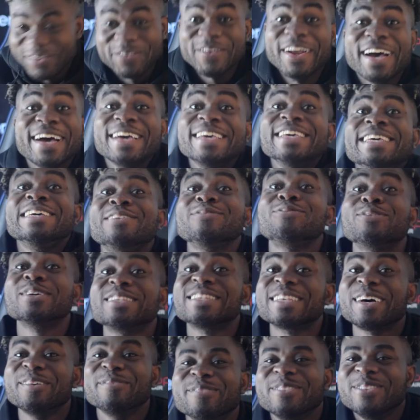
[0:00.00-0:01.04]
we are in for
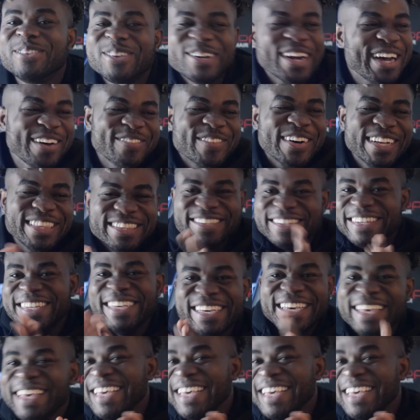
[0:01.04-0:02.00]
some drama today.